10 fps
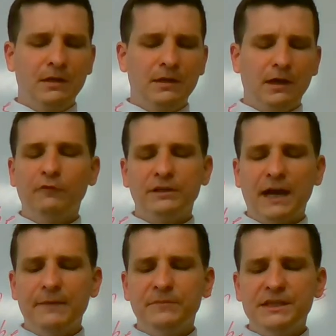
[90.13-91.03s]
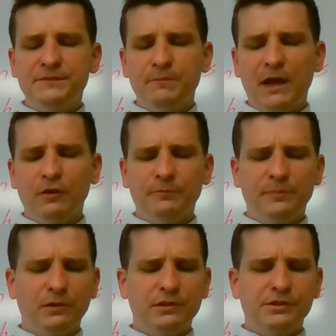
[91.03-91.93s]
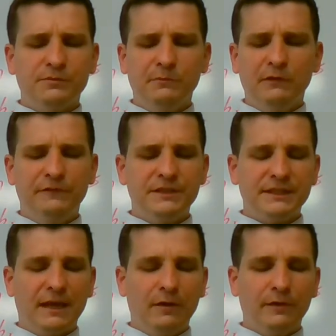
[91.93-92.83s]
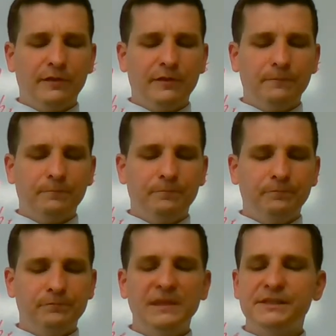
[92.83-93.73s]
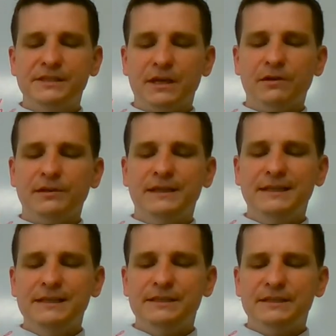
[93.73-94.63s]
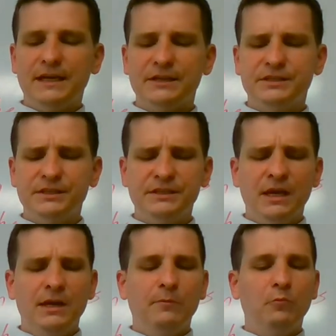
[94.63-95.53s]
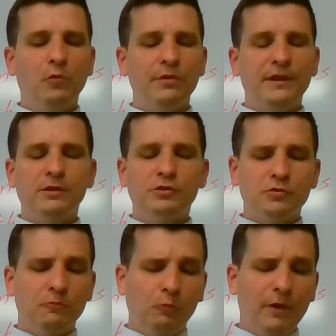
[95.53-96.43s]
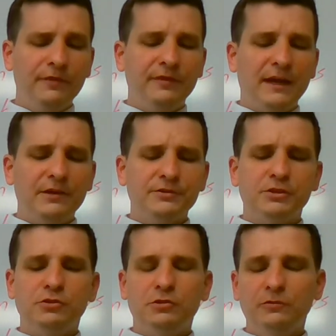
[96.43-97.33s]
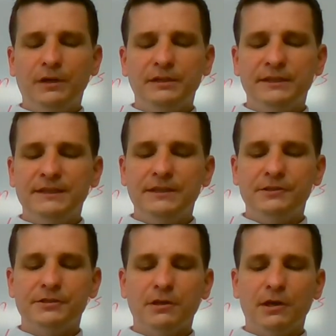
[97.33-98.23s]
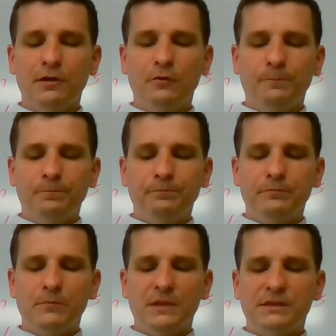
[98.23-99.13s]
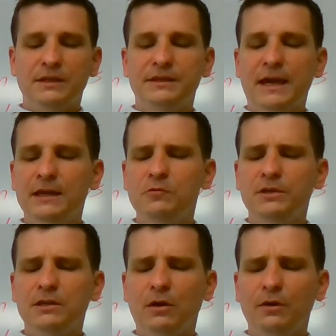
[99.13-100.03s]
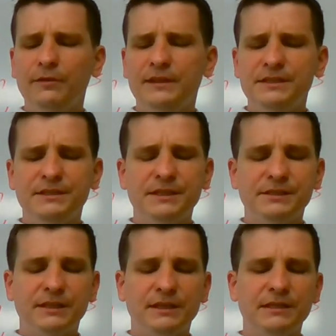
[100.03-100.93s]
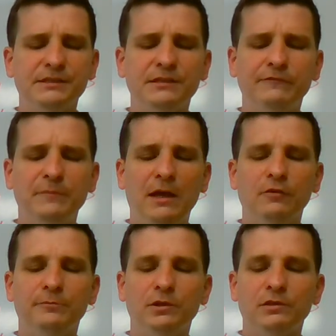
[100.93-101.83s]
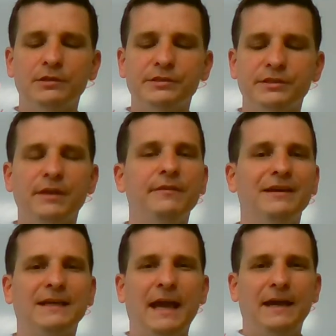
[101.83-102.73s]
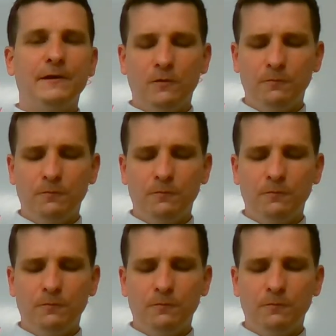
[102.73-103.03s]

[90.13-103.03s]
Over time, these mound builders moved south. They settled in East Texas more than 1,200 years ago. Today, we call these descendants of mound builders the Caddo.